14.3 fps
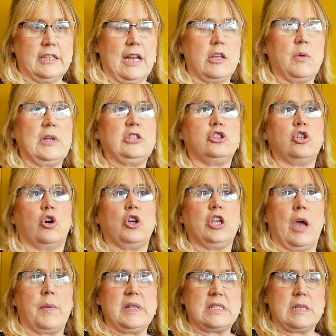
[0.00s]
You know, you enjoy
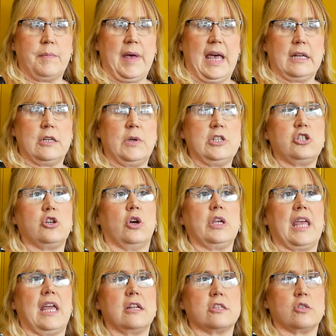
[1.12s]
going to bed, you enjoy
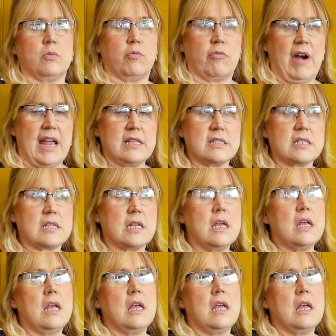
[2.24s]
getting some rest.